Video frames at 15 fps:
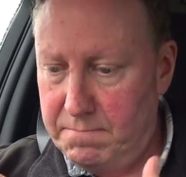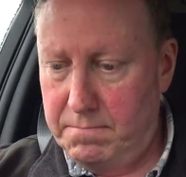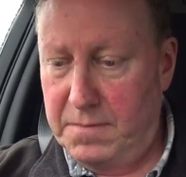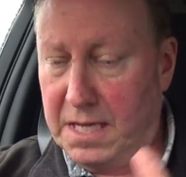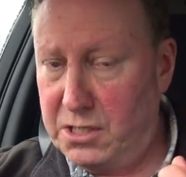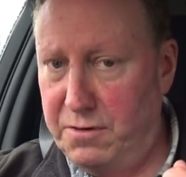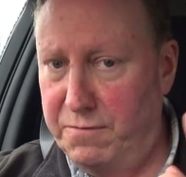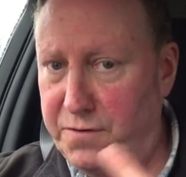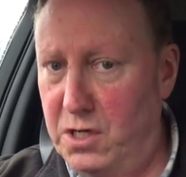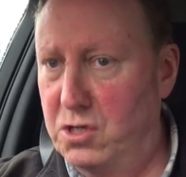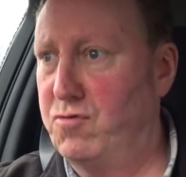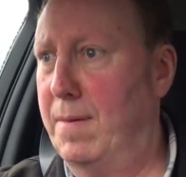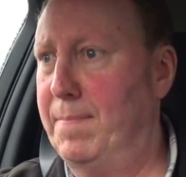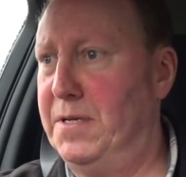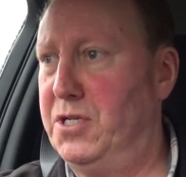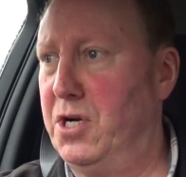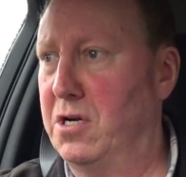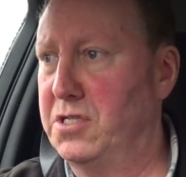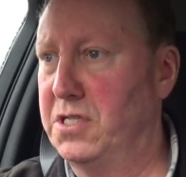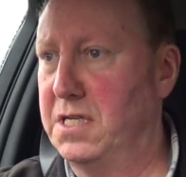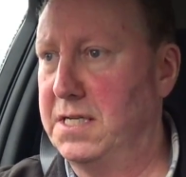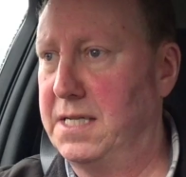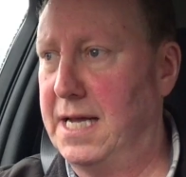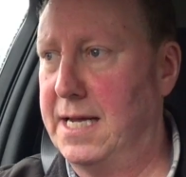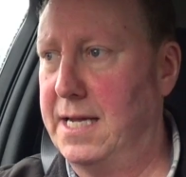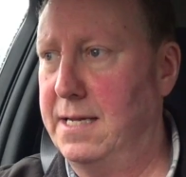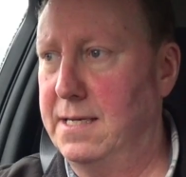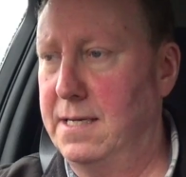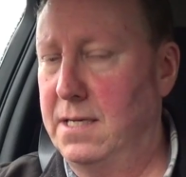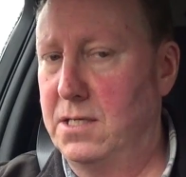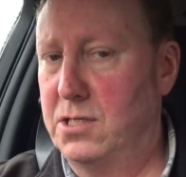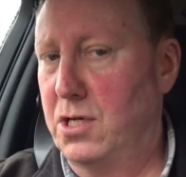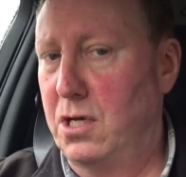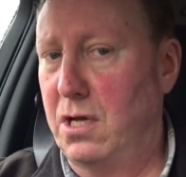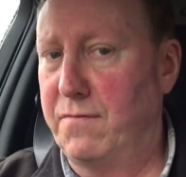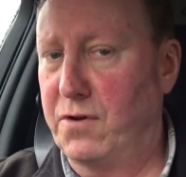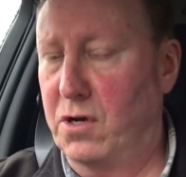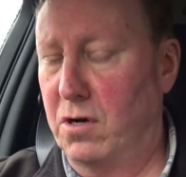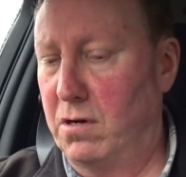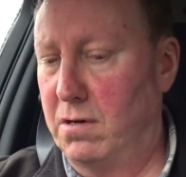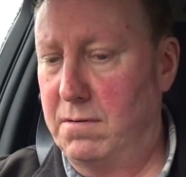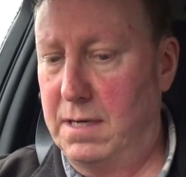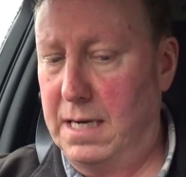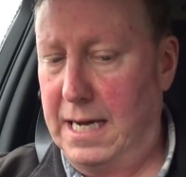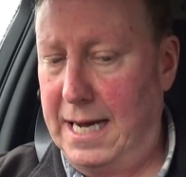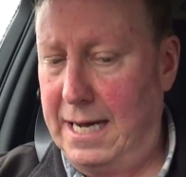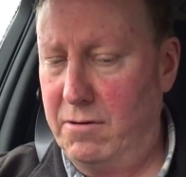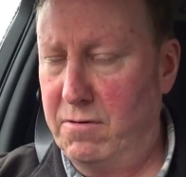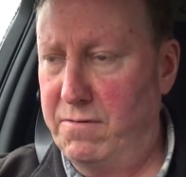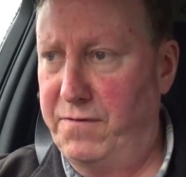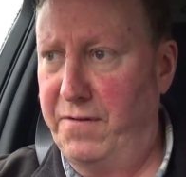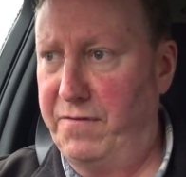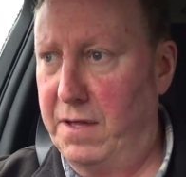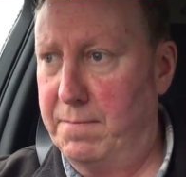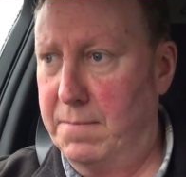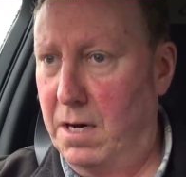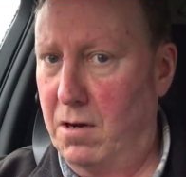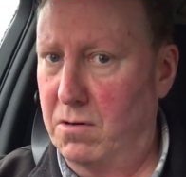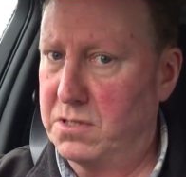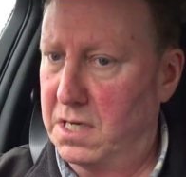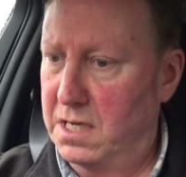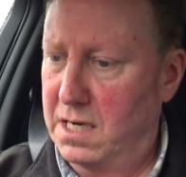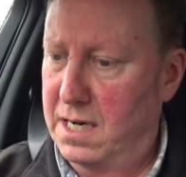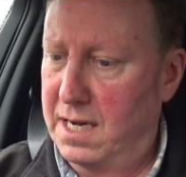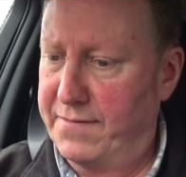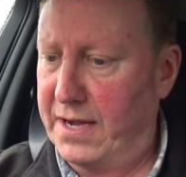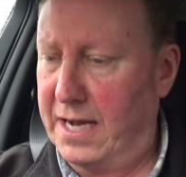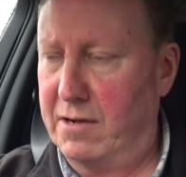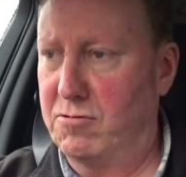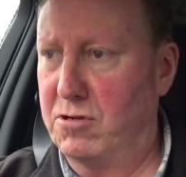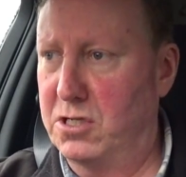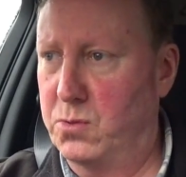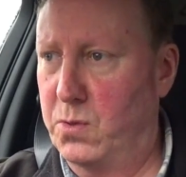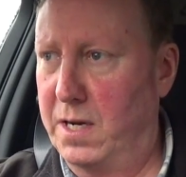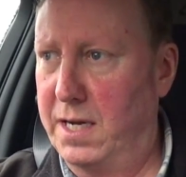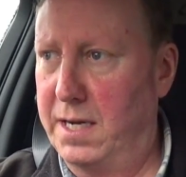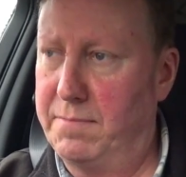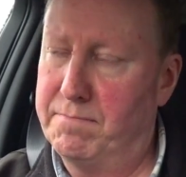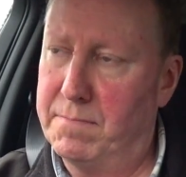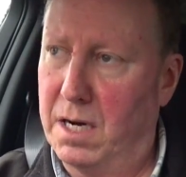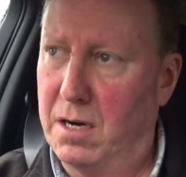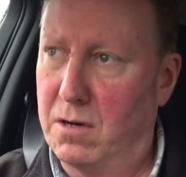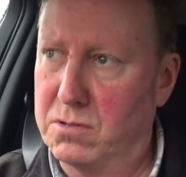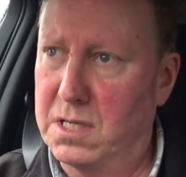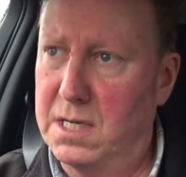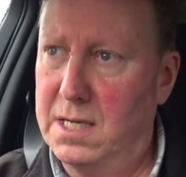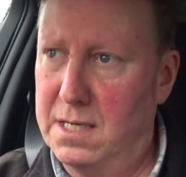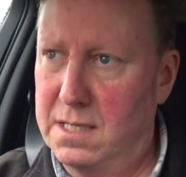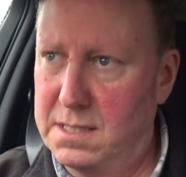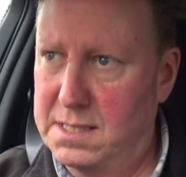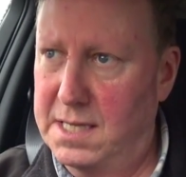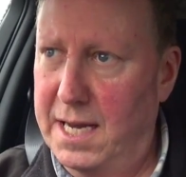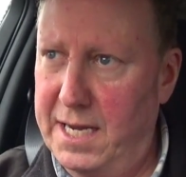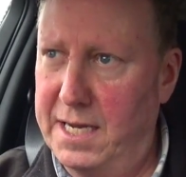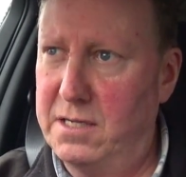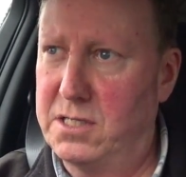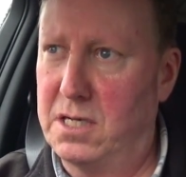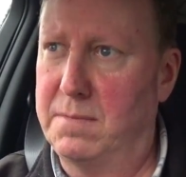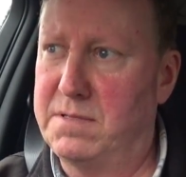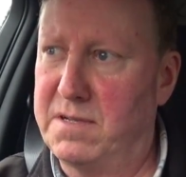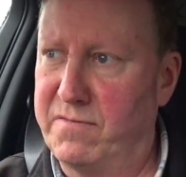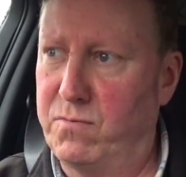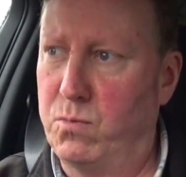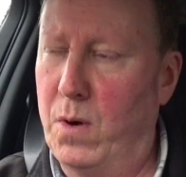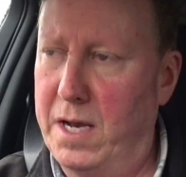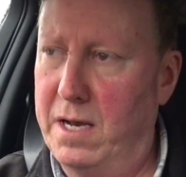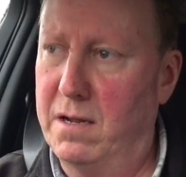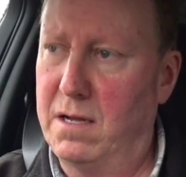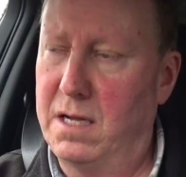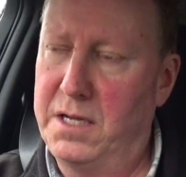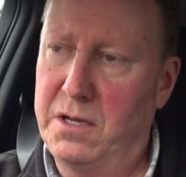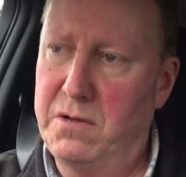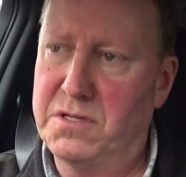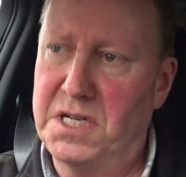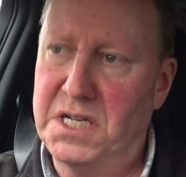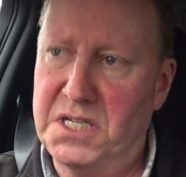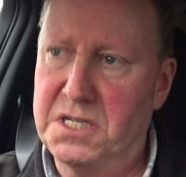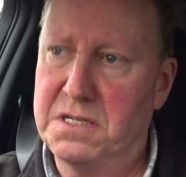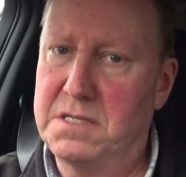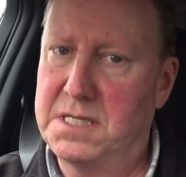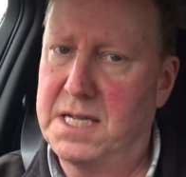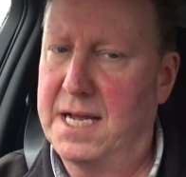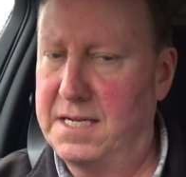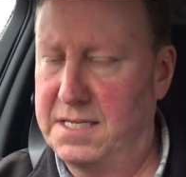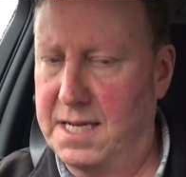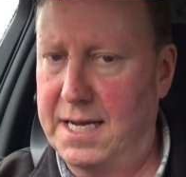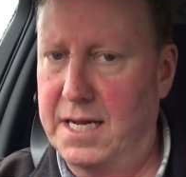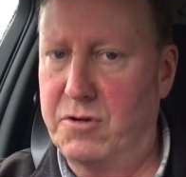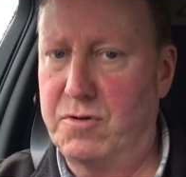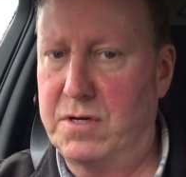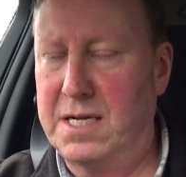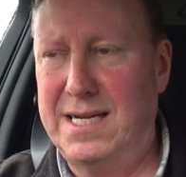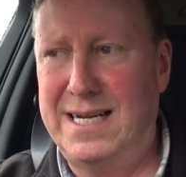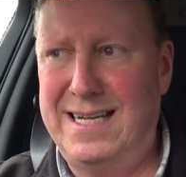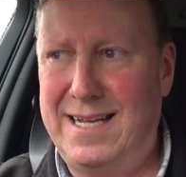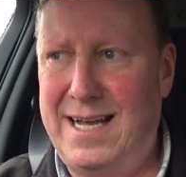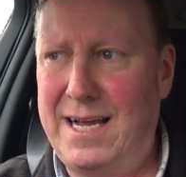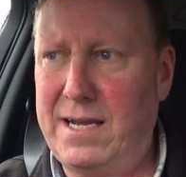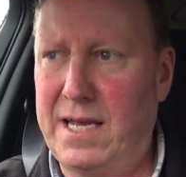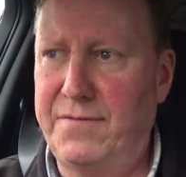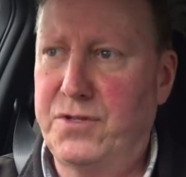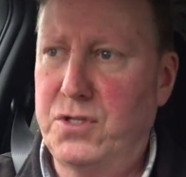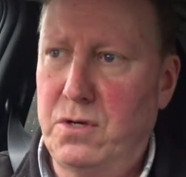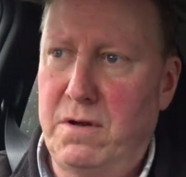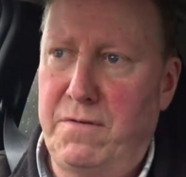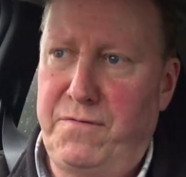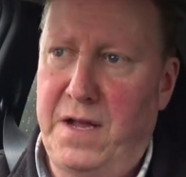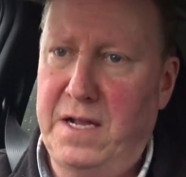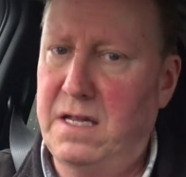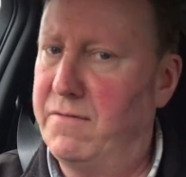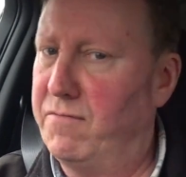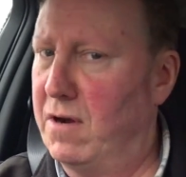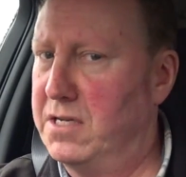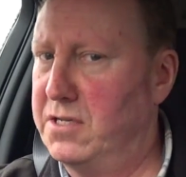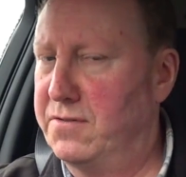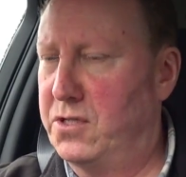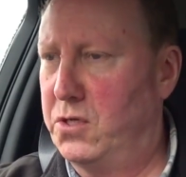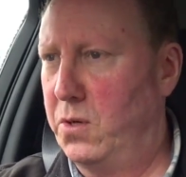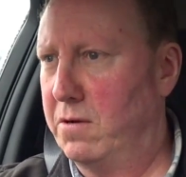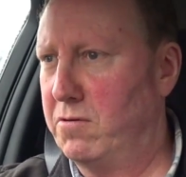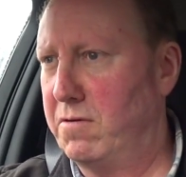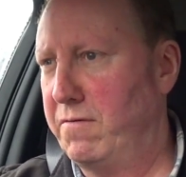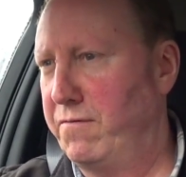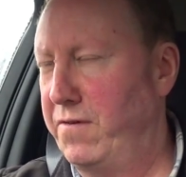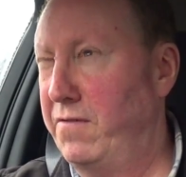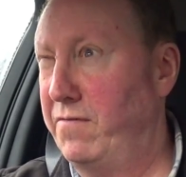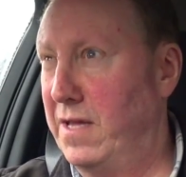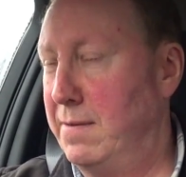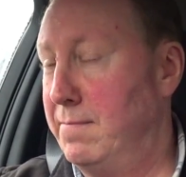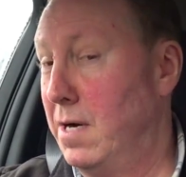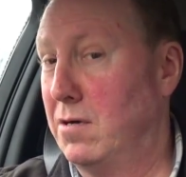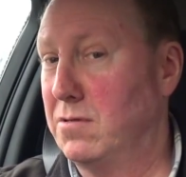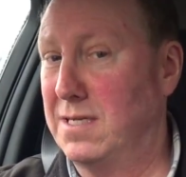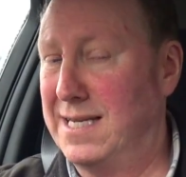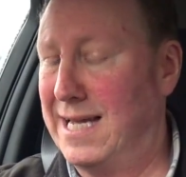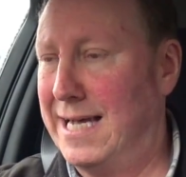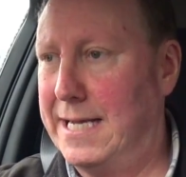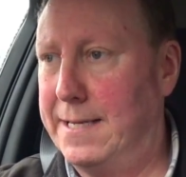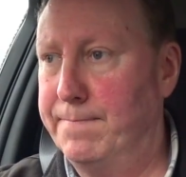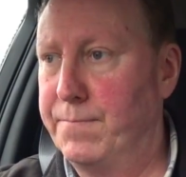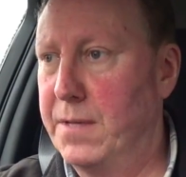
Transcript: That's your first rapid charge of the day. So you've got 150 miles and another 120 miles, say in terms of winter usage, say 100. That gives you an effective range of 215 miles a day.